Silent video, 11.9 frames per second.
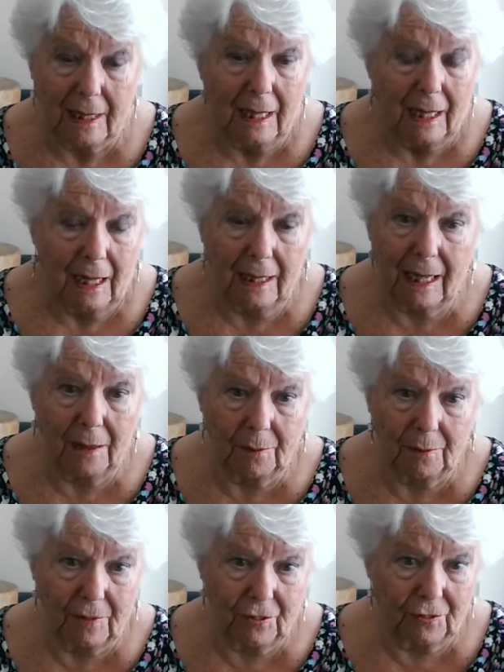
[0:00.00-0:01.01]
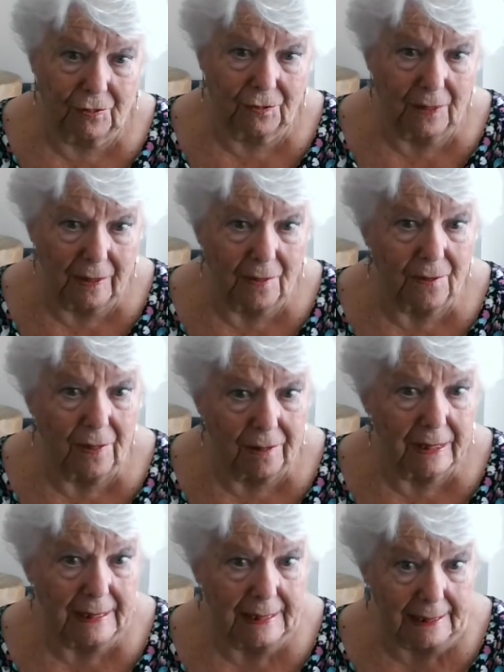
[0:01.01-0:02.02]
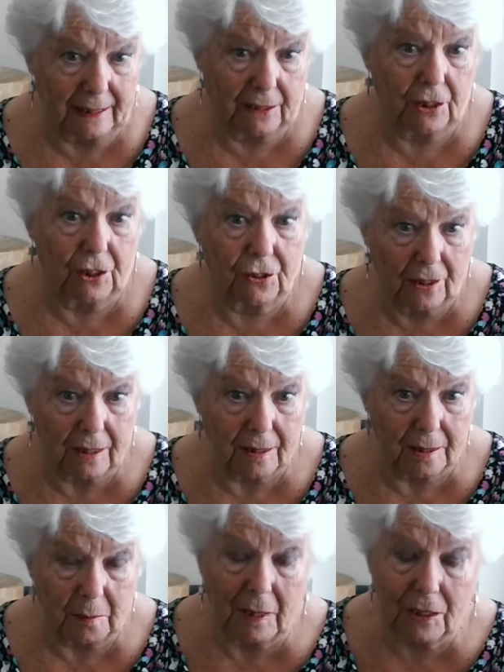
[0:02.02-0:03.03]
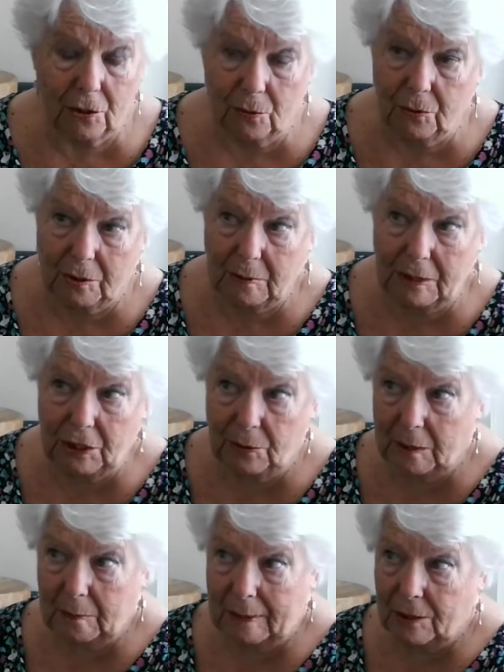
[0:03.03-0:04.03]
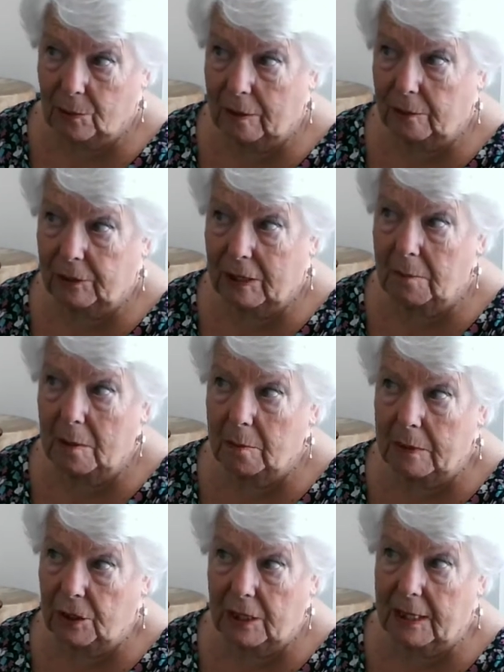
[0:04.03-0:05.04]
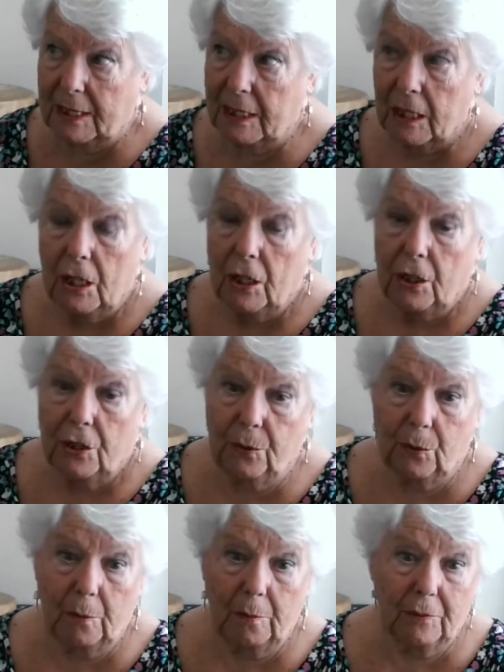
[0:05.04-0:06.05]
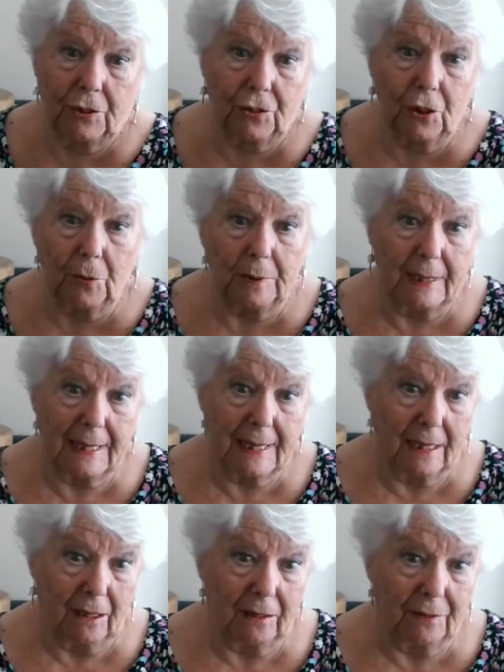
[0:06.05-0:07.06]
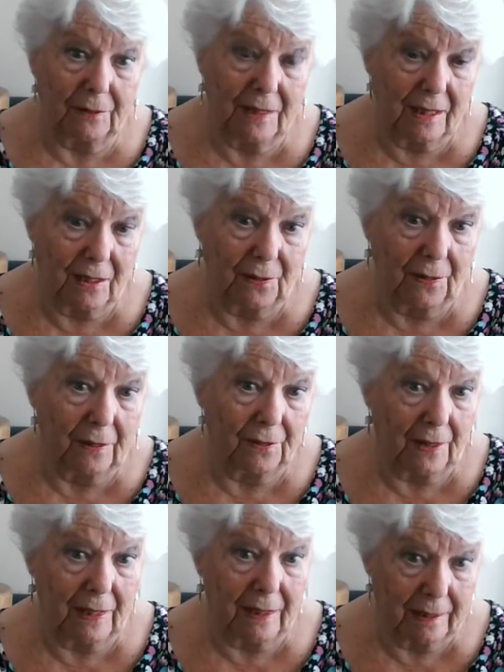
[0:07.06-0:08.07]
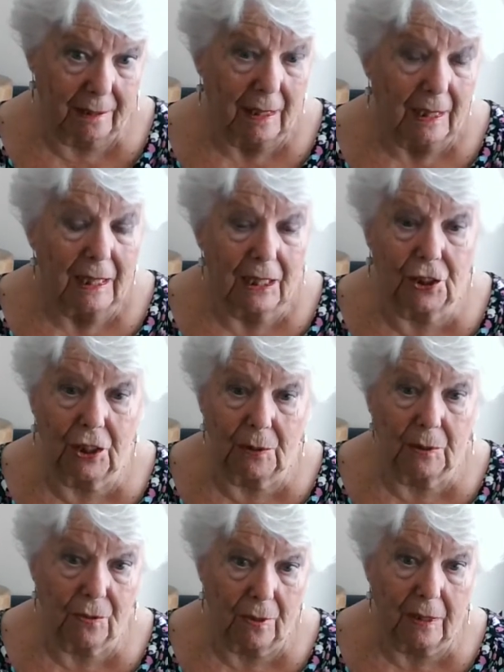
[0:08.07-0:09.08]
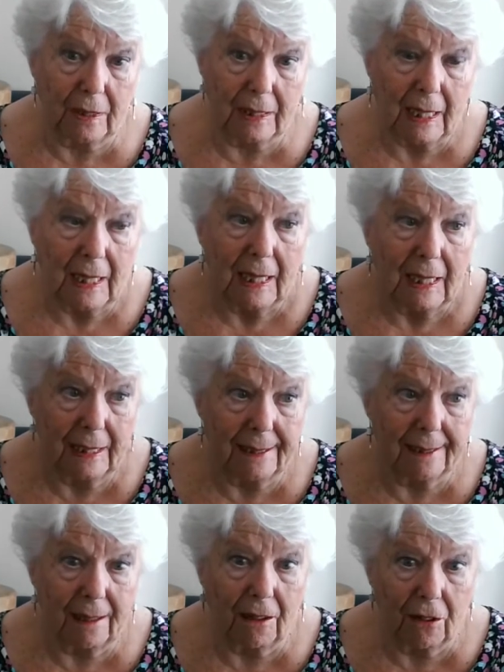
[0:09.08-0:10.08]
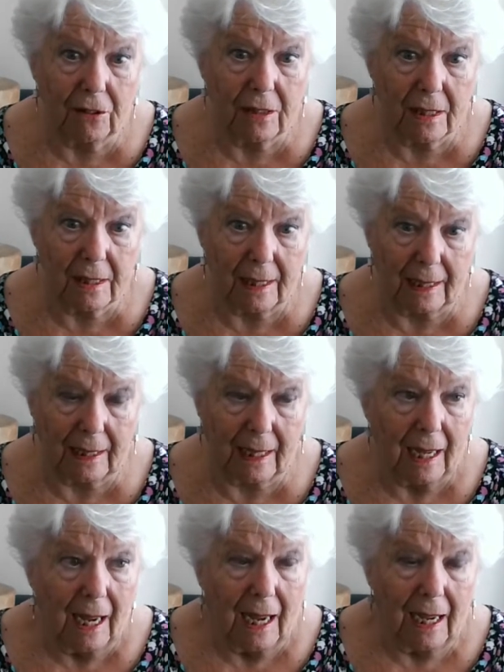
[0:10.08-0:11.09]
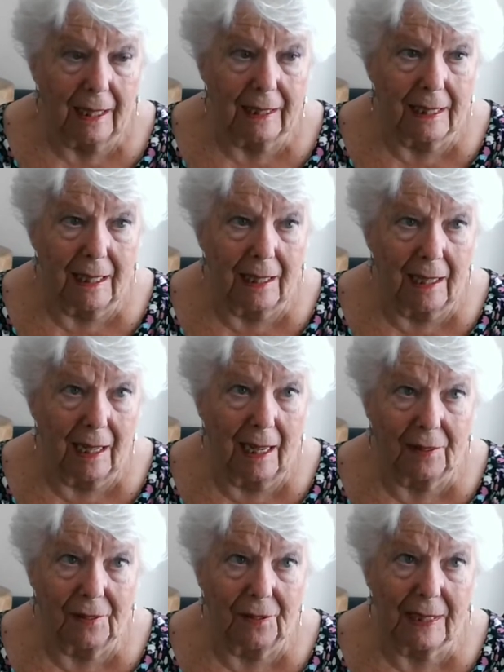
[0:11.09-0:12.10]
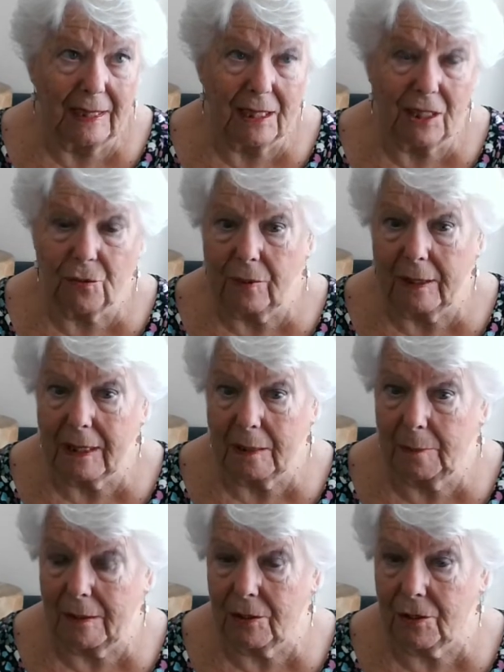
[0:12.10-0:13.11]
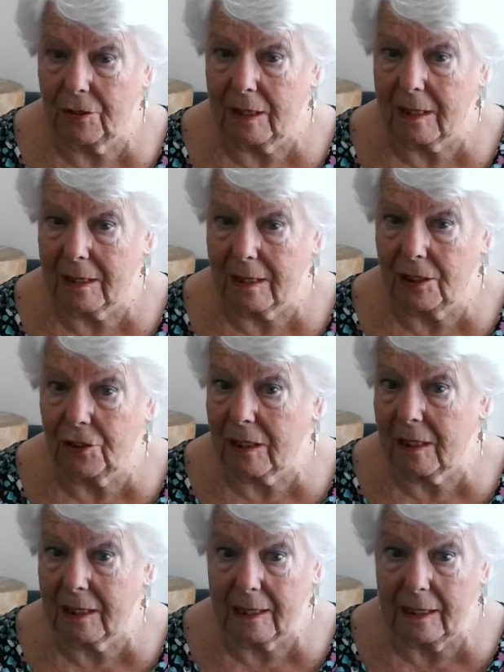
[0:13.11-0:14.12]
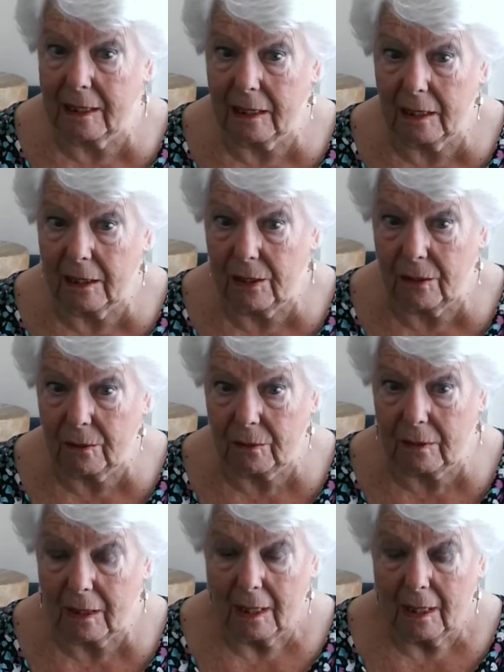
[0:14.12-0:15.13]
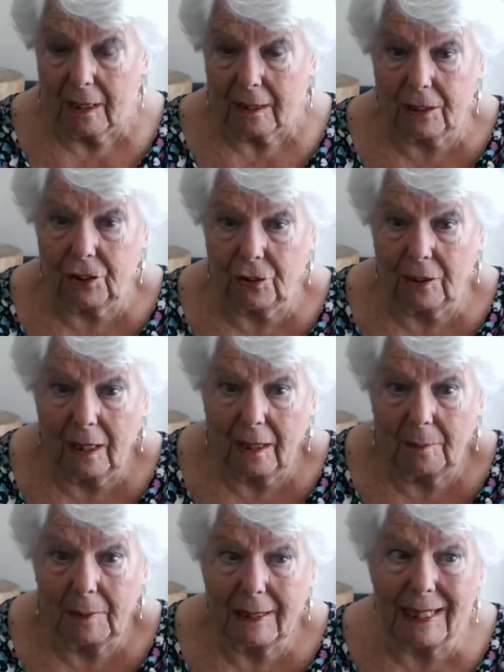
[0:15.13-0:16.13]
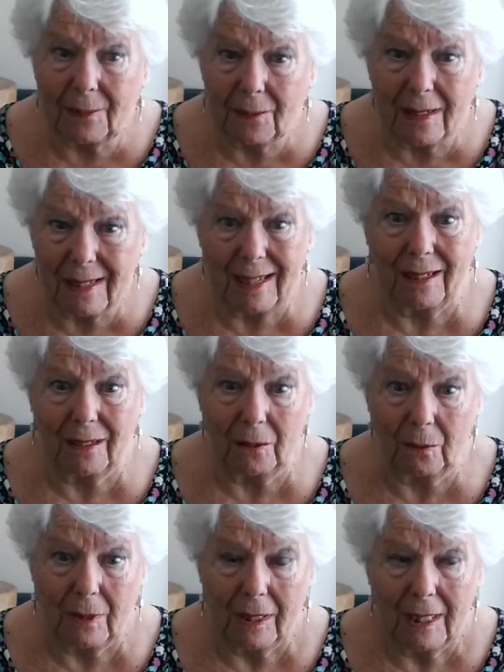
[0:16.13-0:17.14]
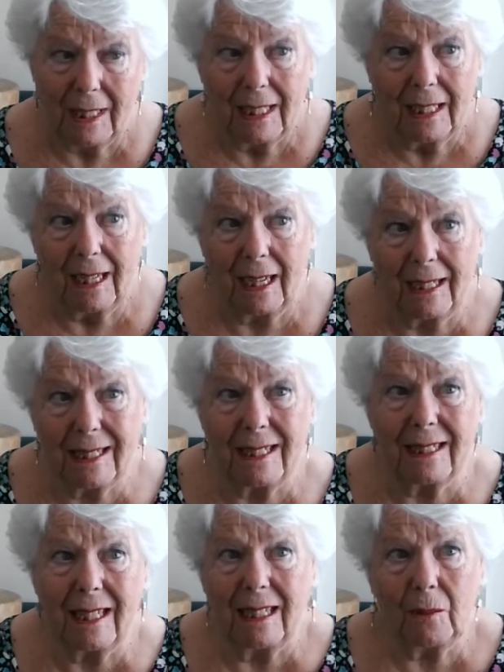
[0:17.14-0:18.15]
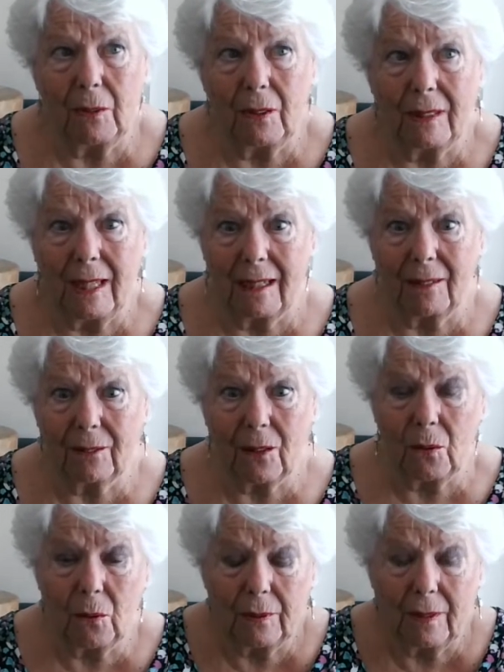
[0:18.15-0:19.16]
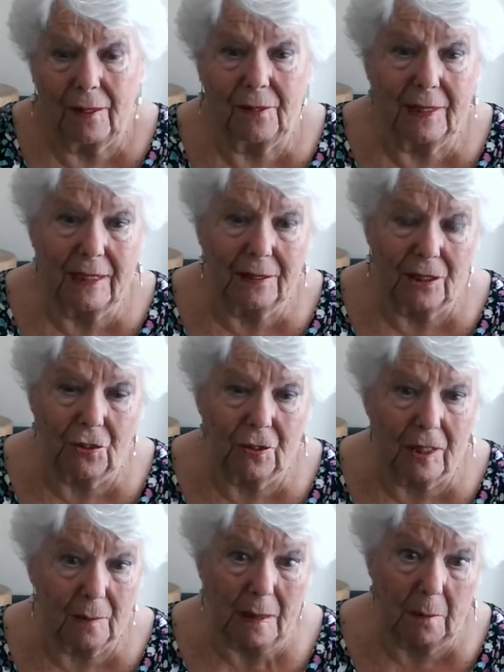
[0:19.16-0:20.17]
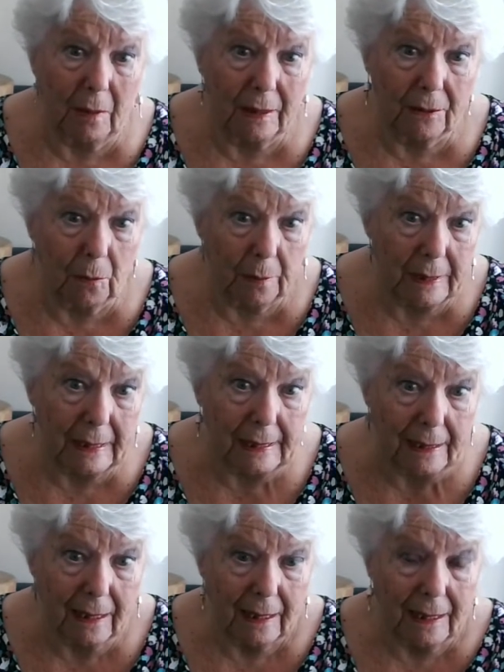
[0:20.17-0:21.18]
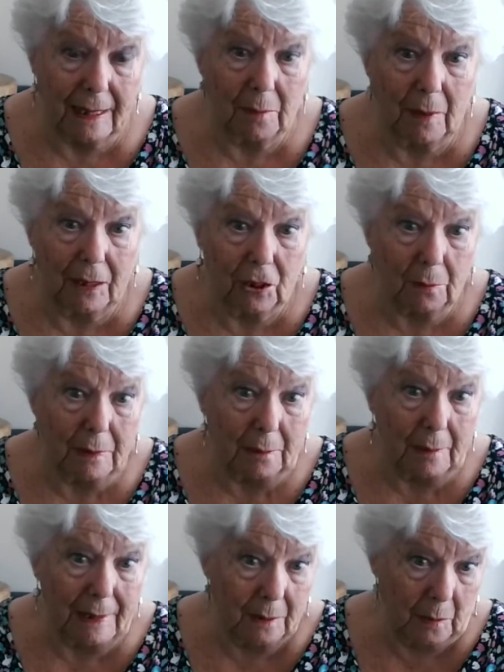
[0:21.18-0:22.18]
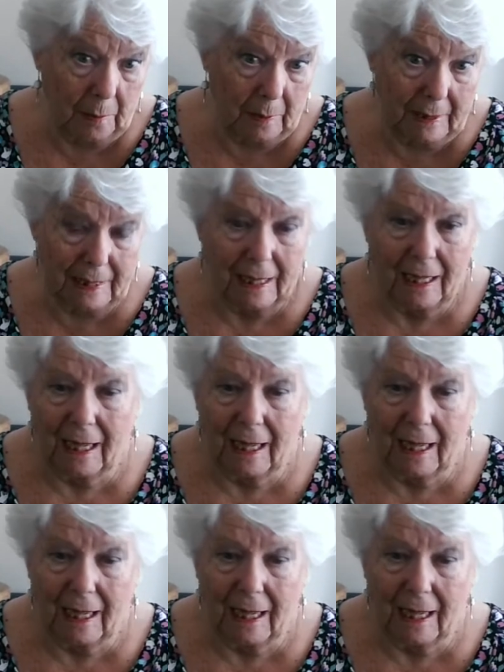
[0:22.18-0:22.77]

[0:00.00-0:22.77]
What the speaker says: I haven't found it very easy to trust. And my daughter, when she was about 12, said, "Mummy," she said, "your job in this life is to find faith." And she was right. And it's the hardest thing. And faith is really about trust and trusting in the unknown. Because I mean, even now, I can say, well, yeah, I've got all that faith and trust, but it might not be. It might not be meant to be.